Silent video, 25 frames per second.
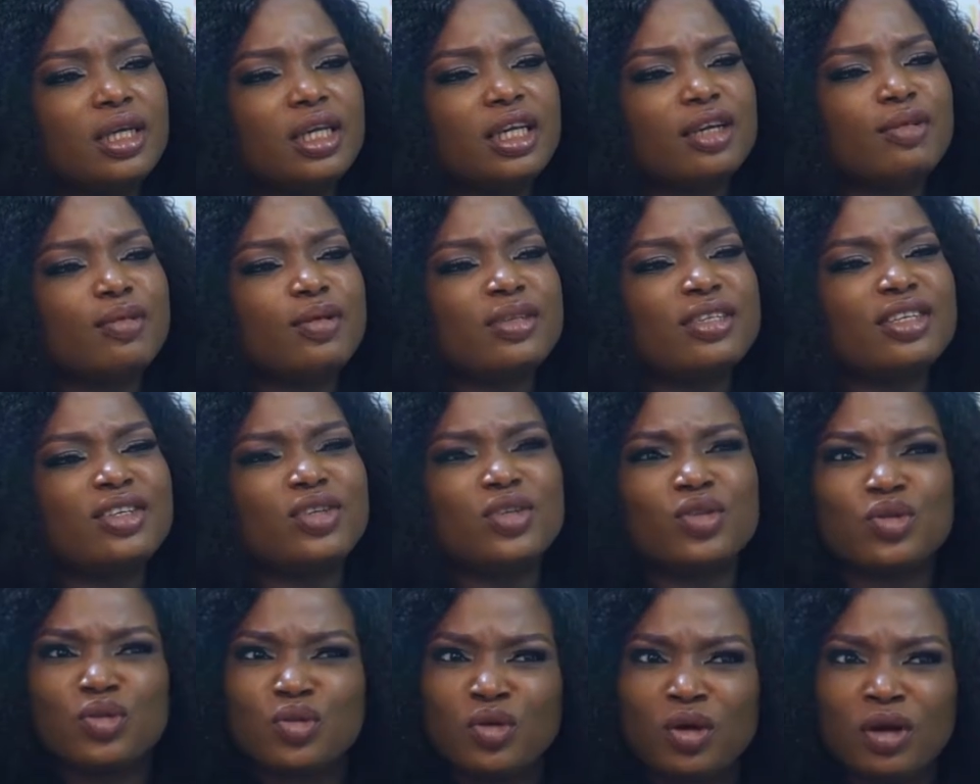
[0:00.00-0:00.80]
it was a
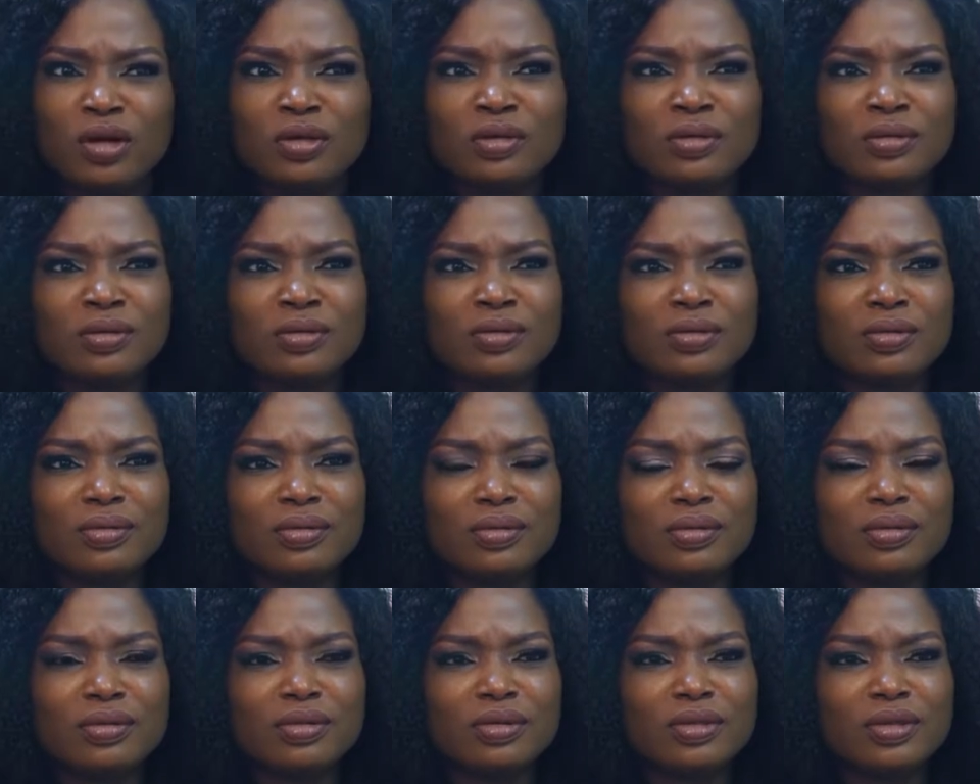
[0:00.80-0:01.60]
struggle
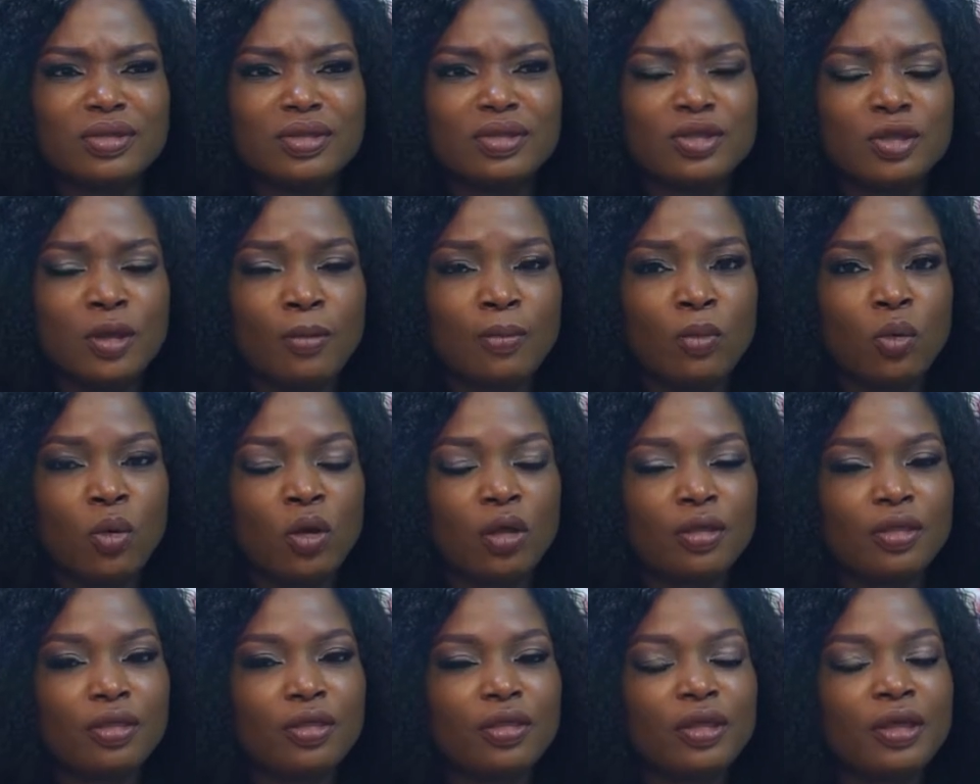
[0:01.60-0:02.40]
somewhat.